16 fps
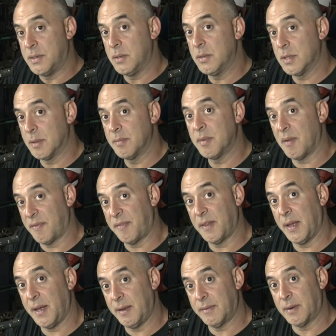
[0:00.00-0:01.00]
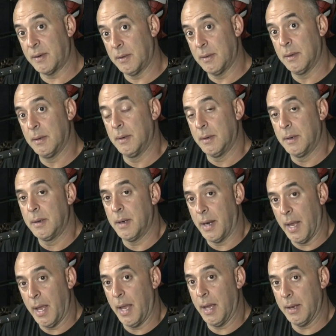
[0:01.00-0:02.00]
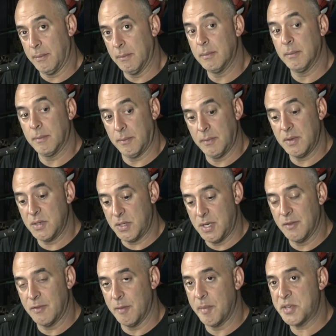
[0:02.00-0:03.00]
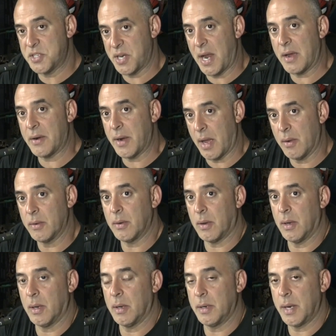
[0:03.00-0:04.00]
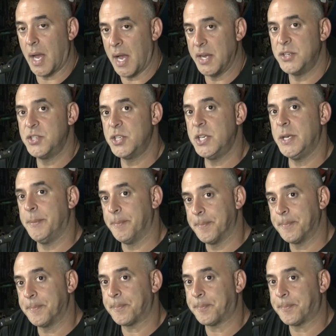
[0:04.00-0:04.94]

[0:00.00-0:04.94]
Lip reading: do them the flavor and give them a shout out on IG